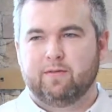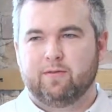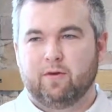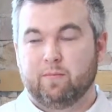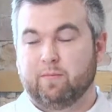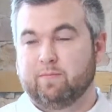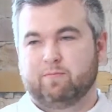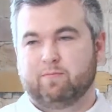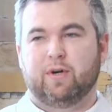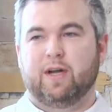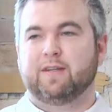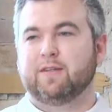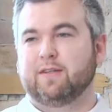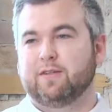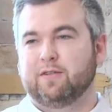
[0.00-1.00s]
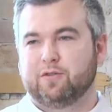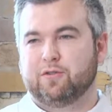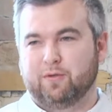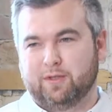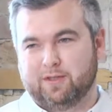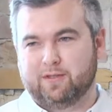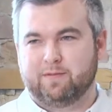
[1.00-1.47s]
or President's
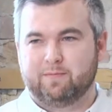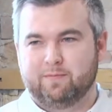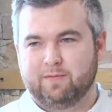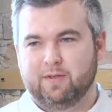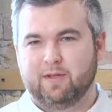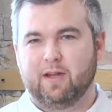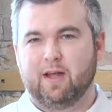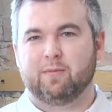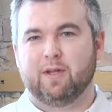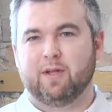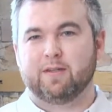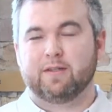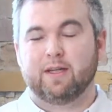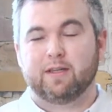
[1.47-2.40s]
Choice? Loblaws.